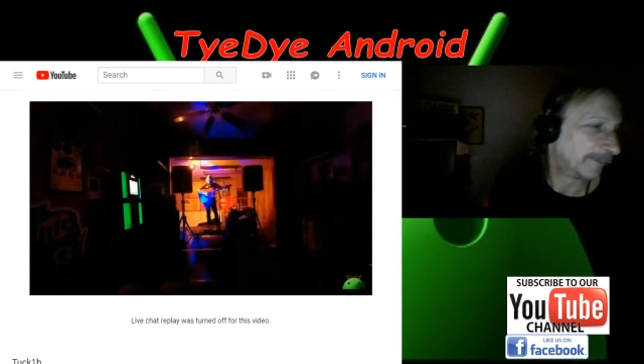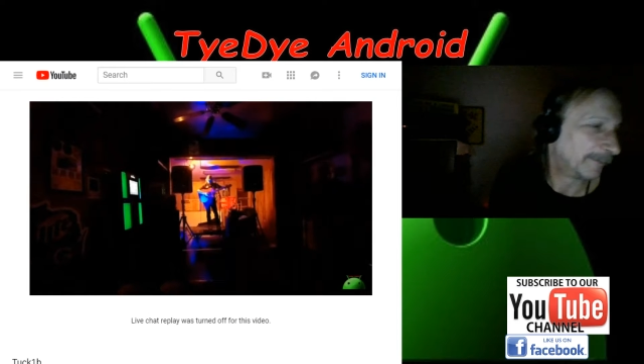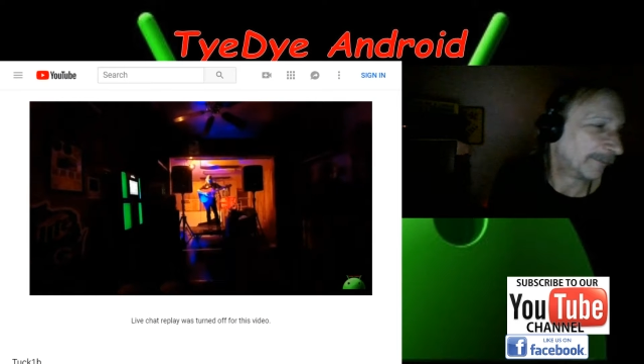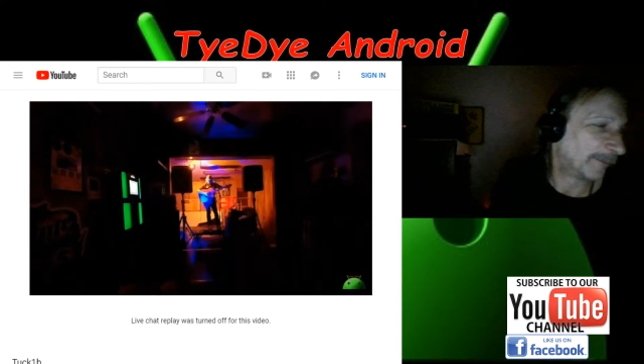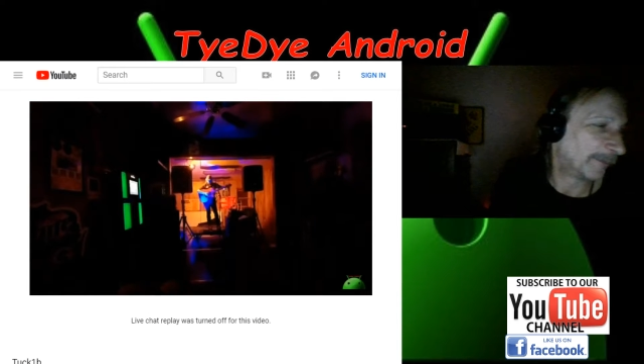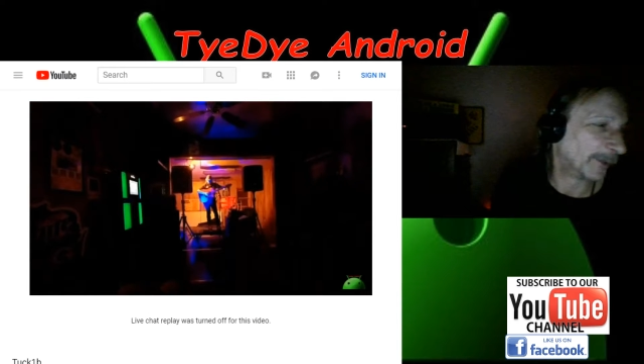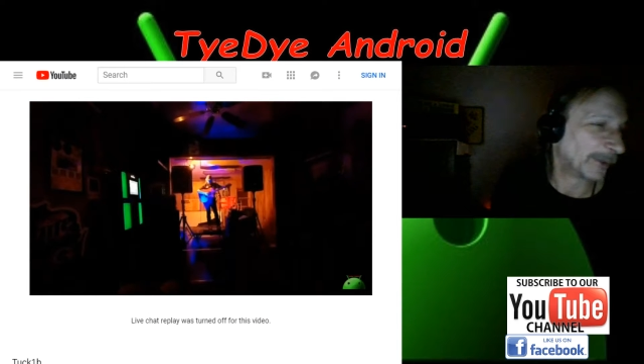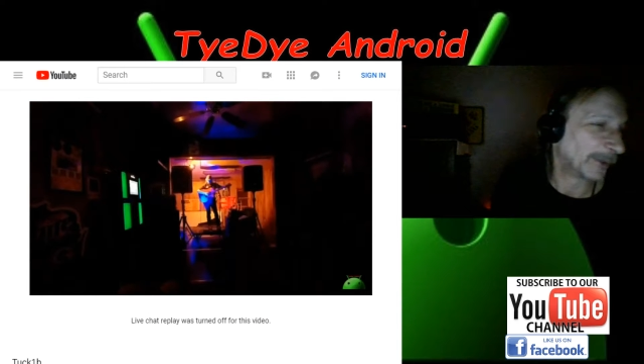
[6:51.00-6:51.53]

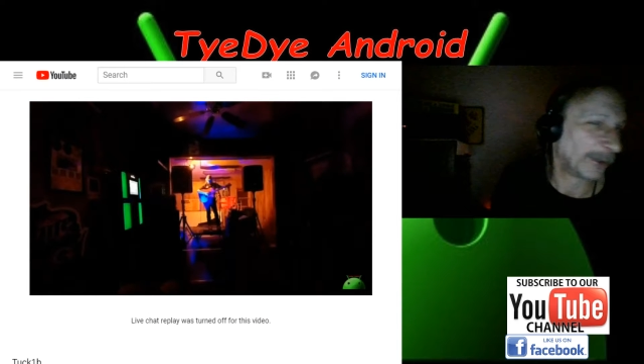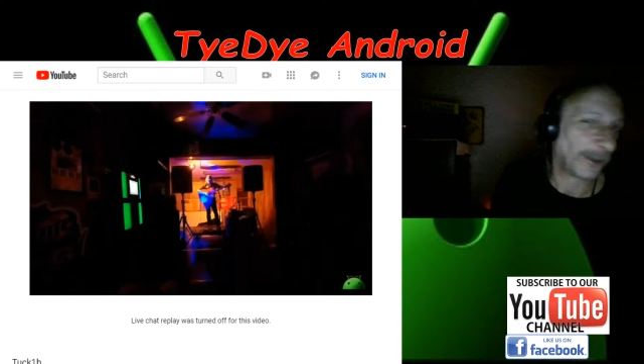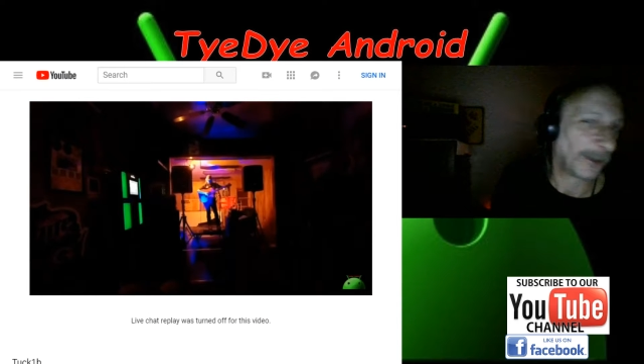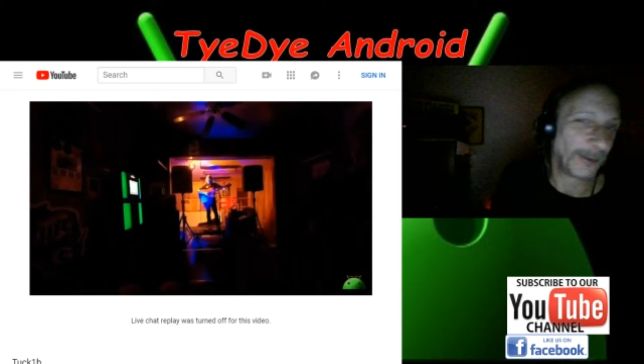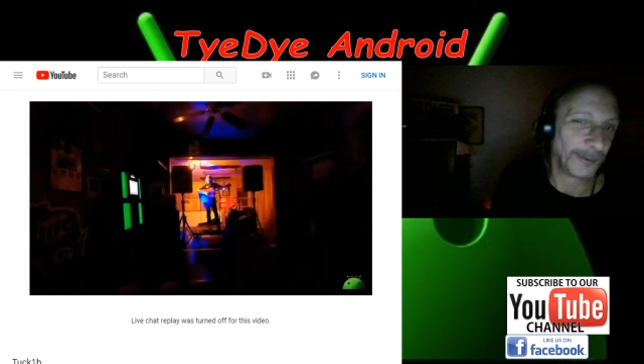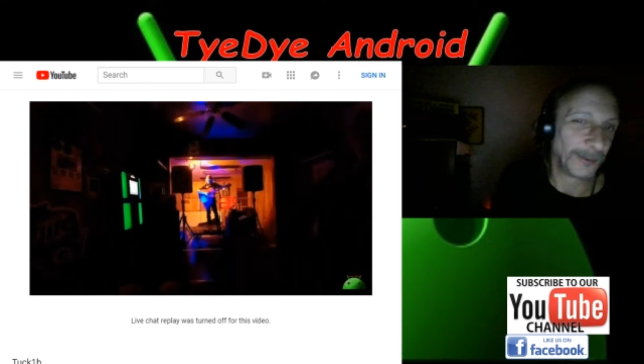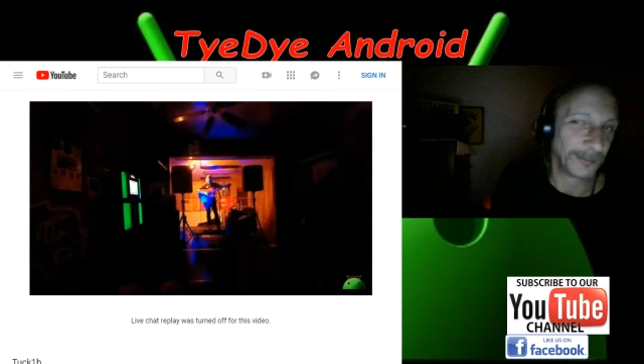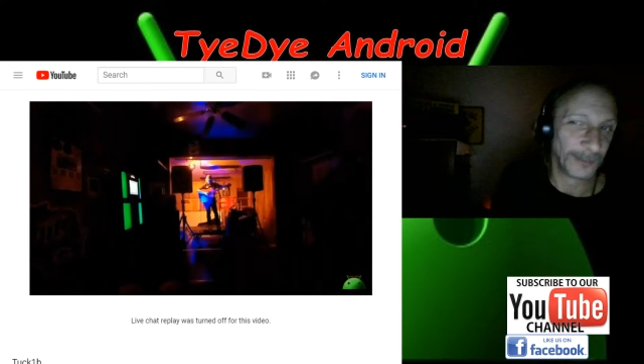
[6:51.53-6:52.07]
wasn't
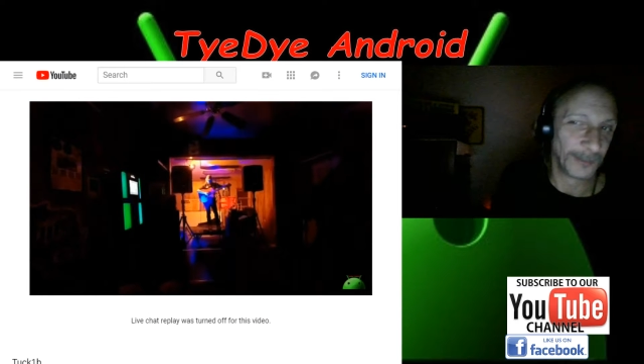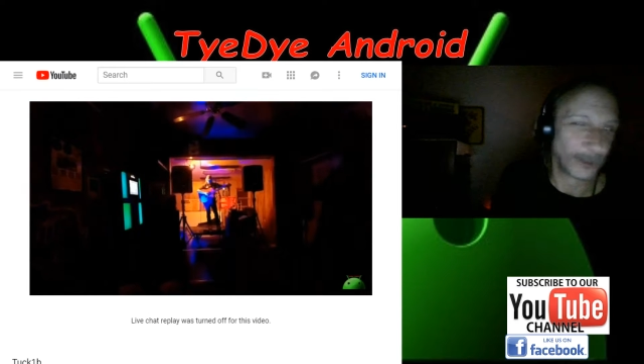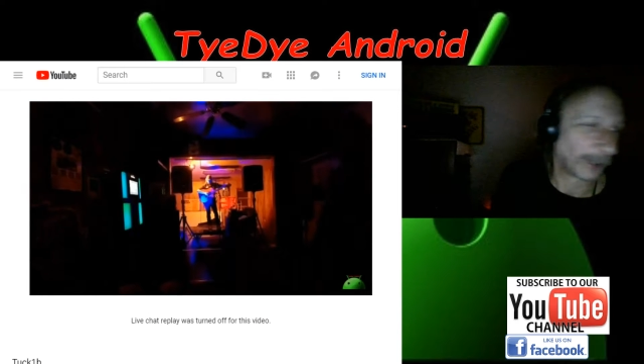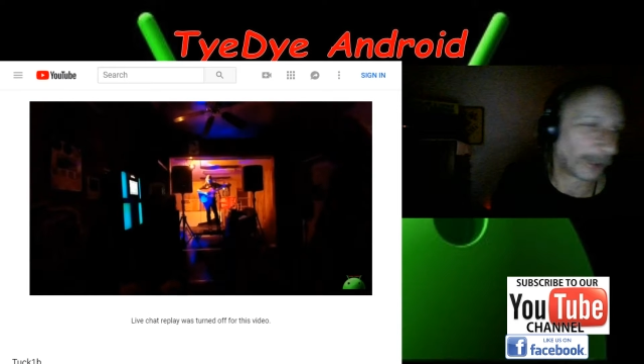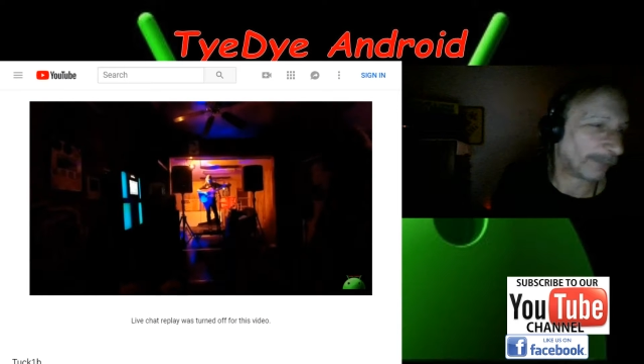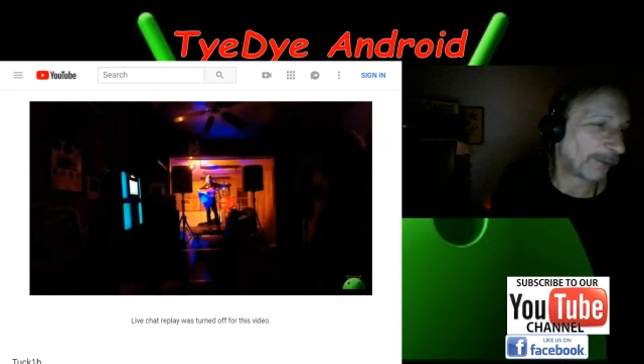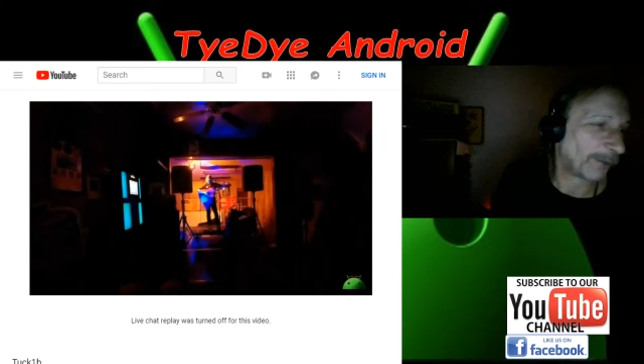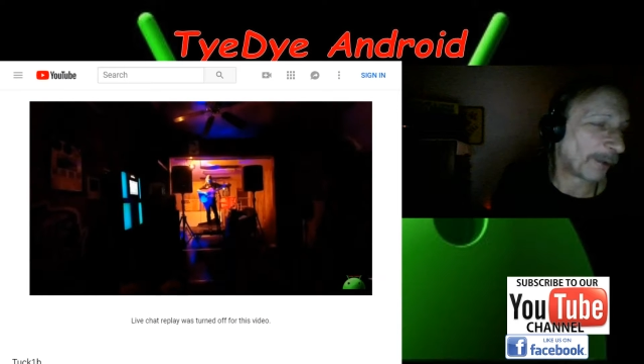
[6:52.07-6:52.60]
all looking
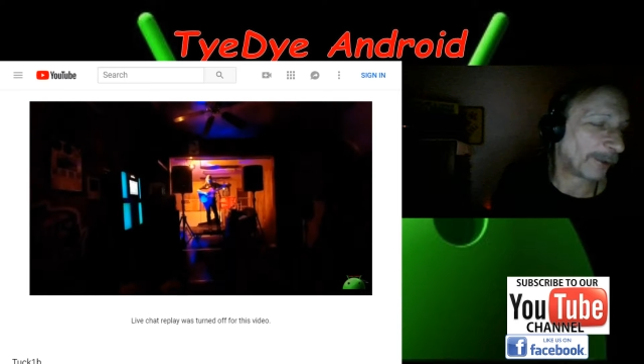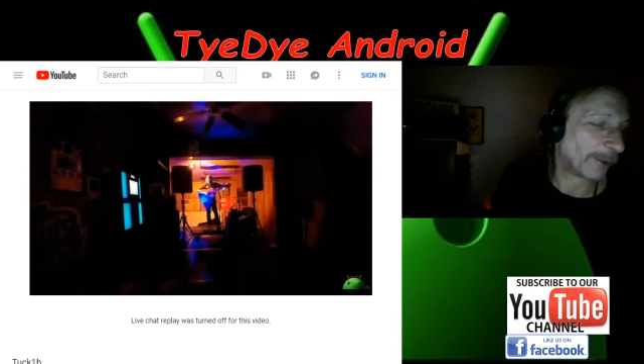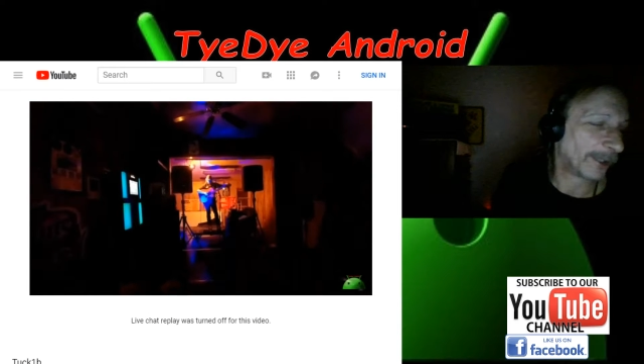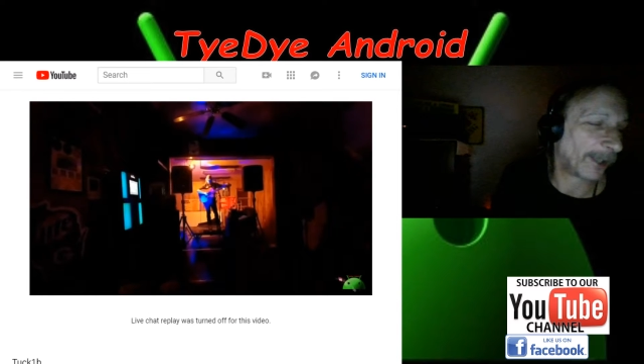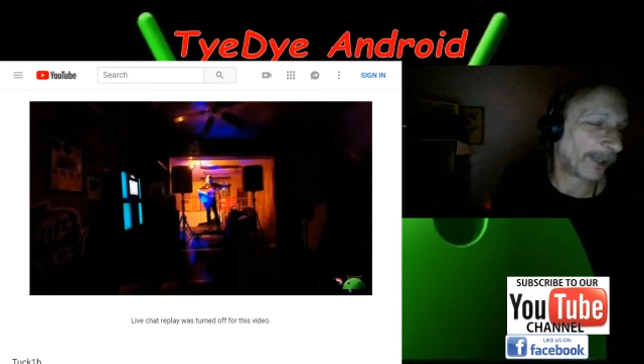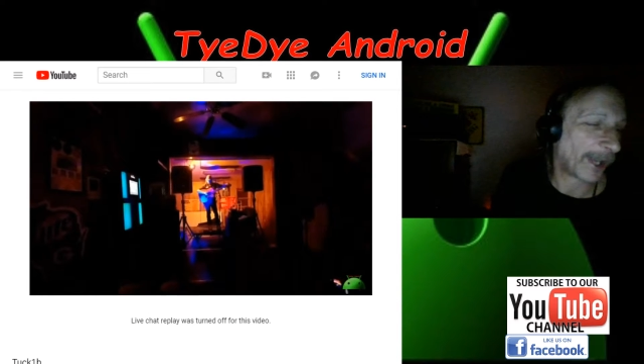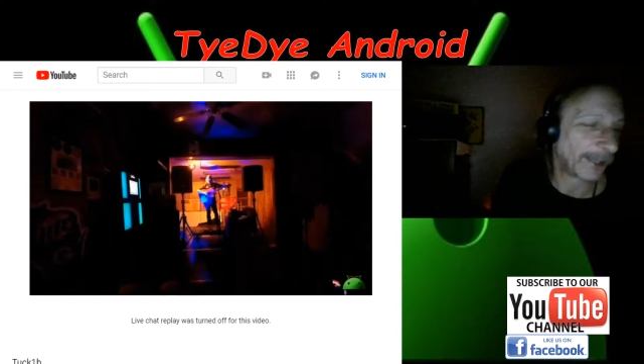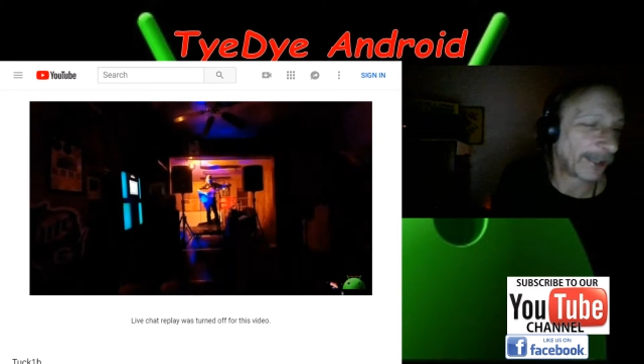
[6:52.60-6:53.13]
forward to
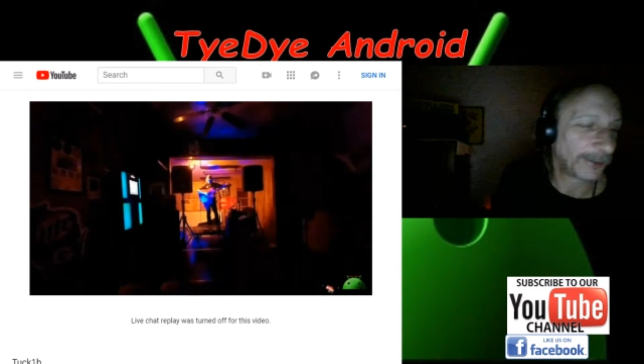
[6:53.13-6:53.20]
that.